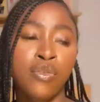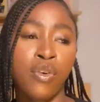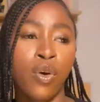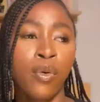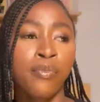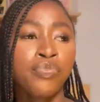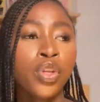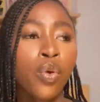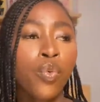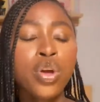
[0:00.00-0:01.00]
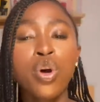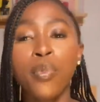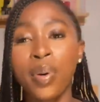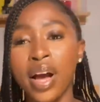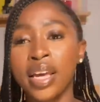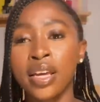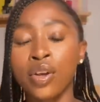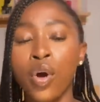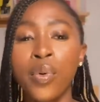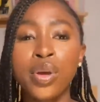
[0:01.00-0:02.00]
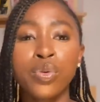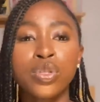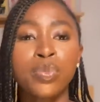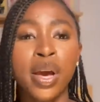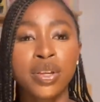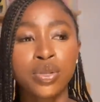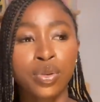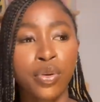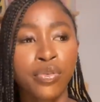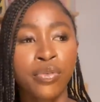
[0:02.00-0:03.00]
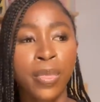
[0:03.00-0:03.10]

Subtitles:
of all, when you're packing or when you want to buy stuff,